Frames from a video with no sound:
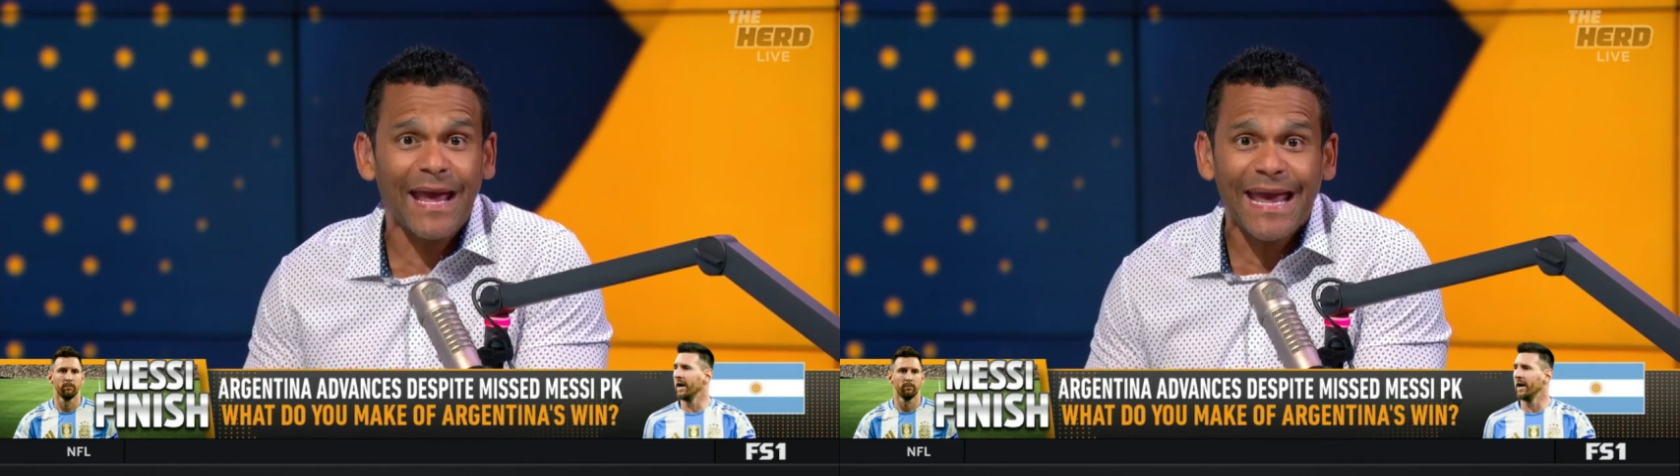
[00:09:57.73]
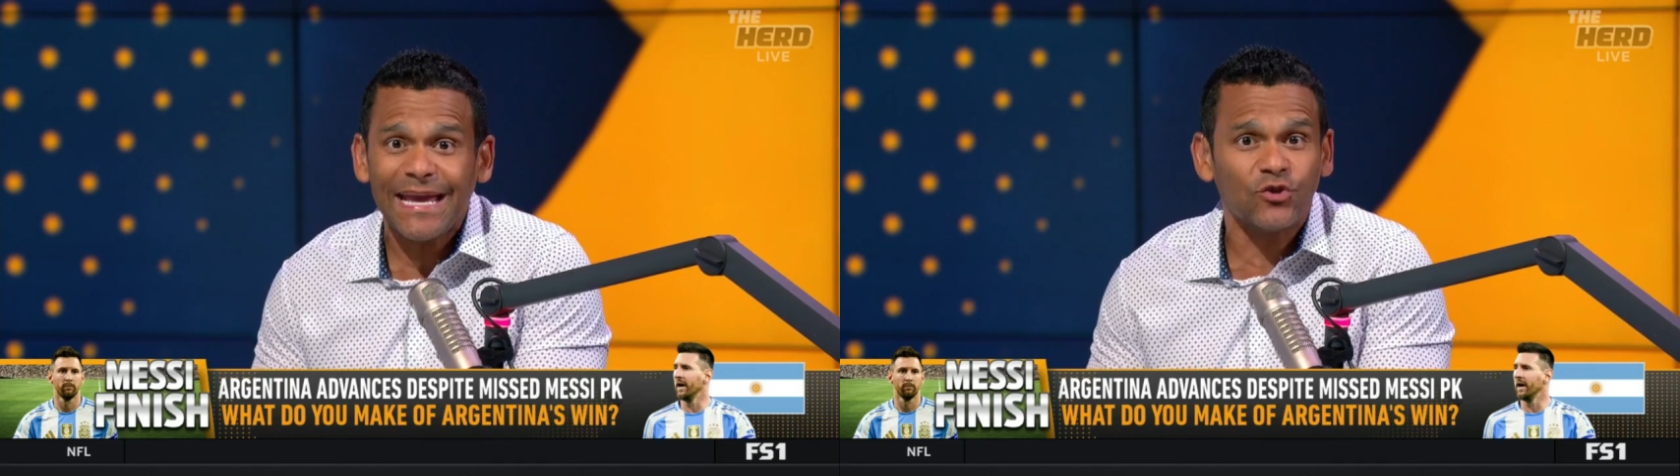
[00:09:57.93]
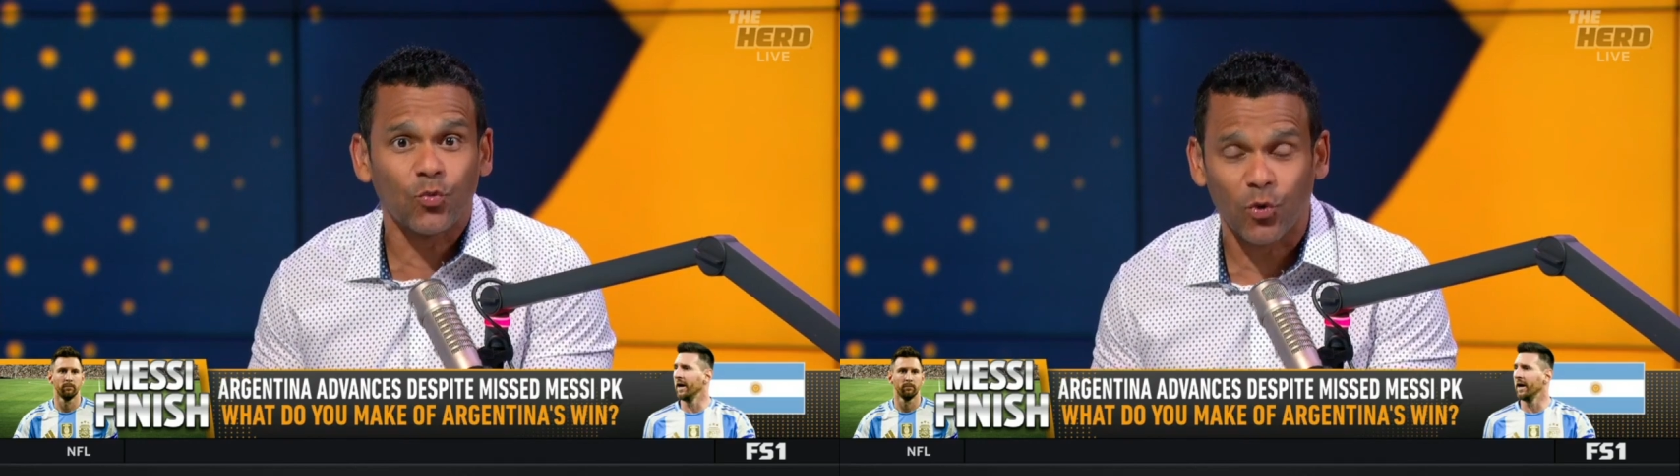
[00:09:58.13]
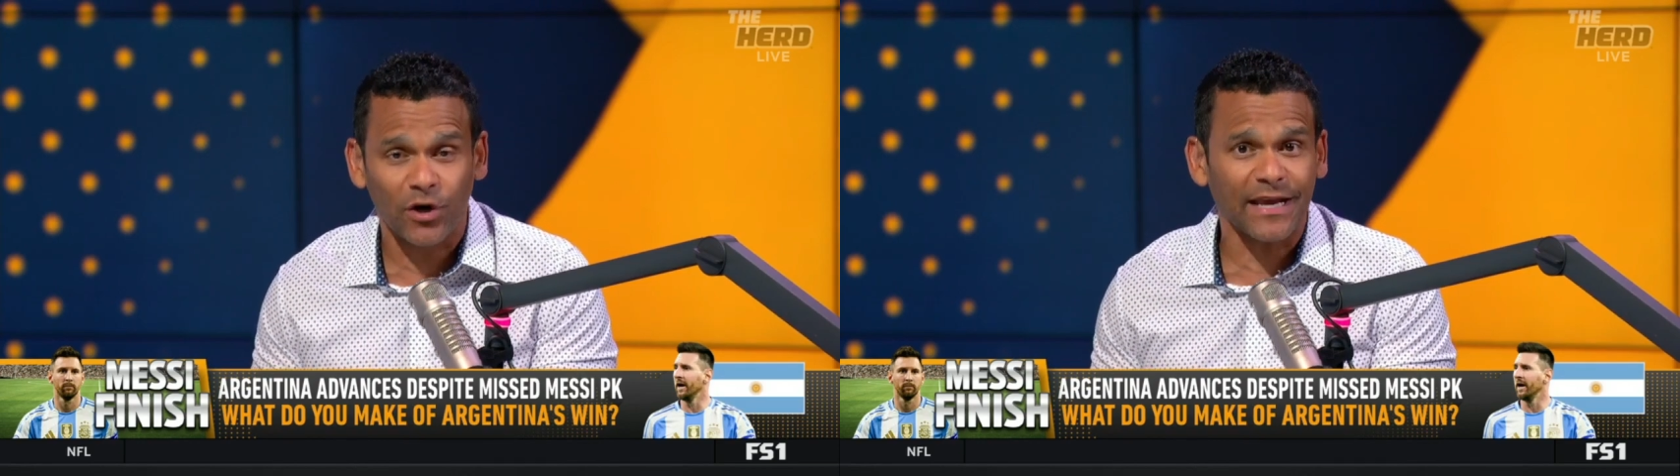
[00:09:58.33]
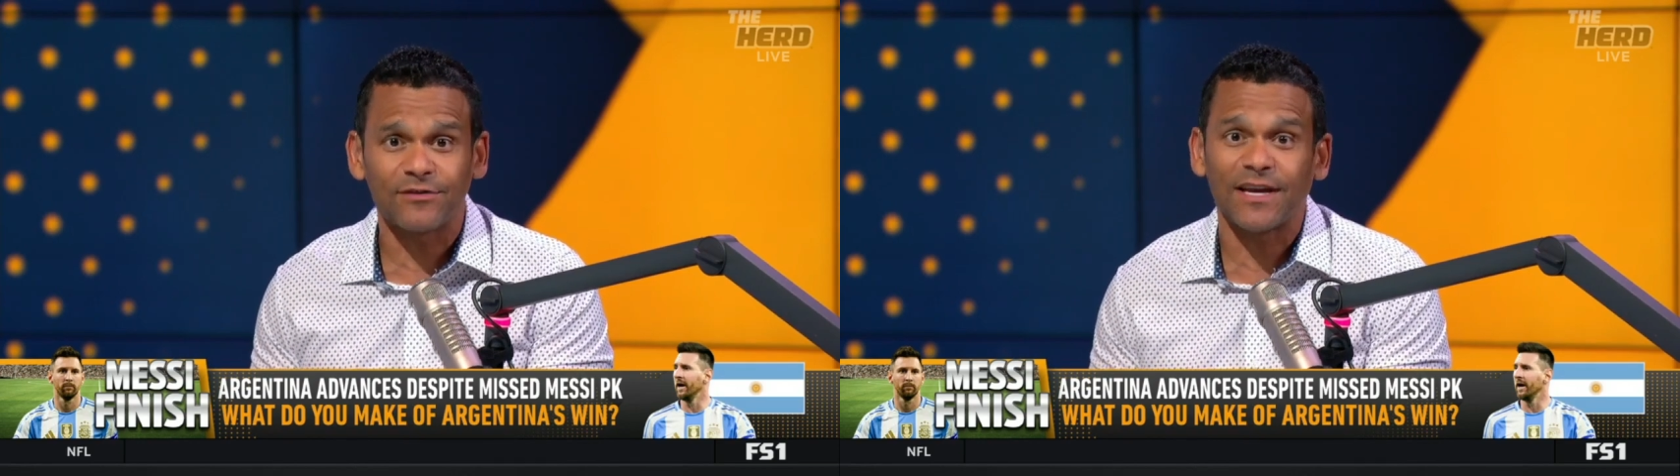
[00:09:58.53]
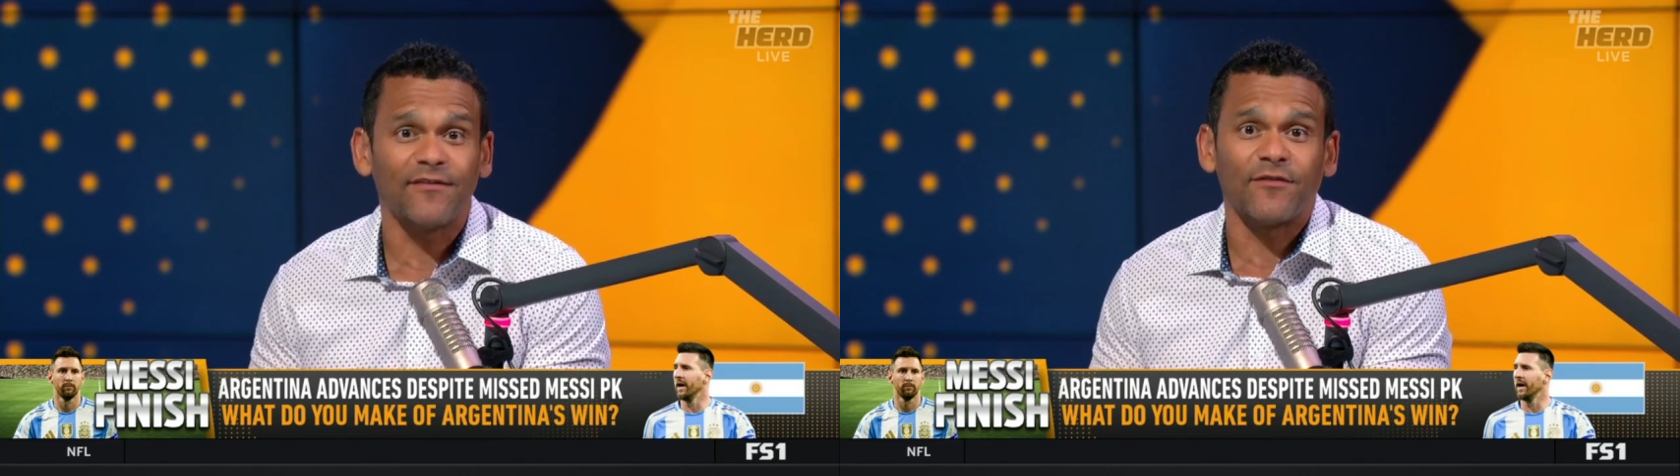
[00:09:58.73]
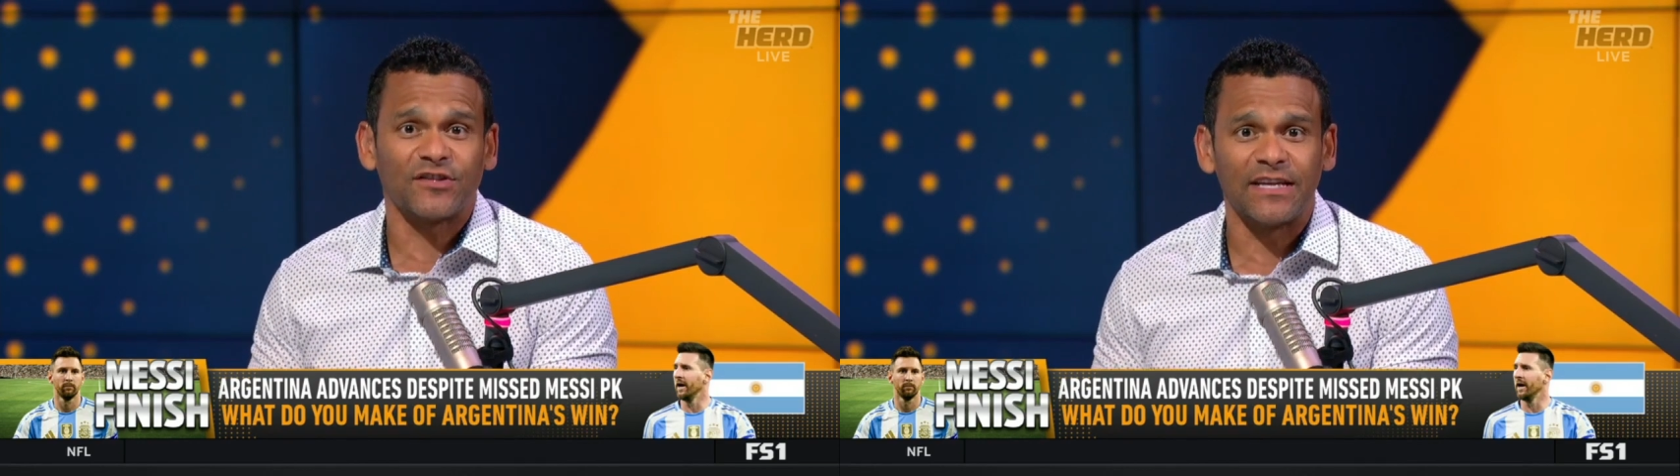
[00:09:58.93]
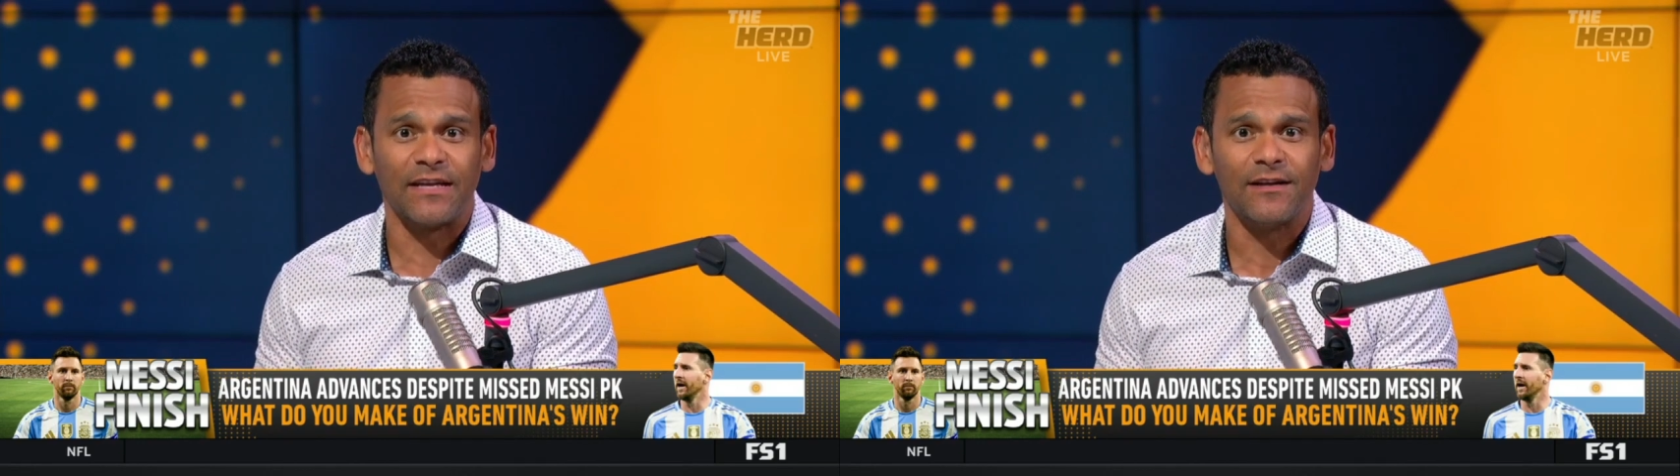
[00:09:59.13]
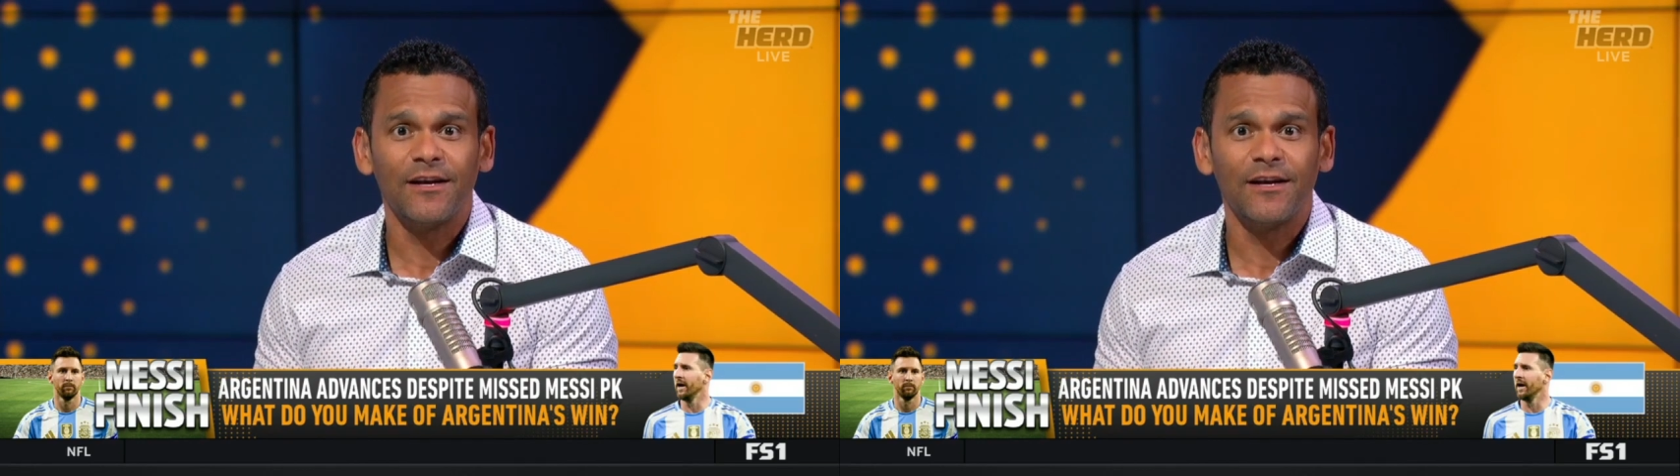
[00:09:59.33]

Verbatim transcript: age workouts I've ever seen.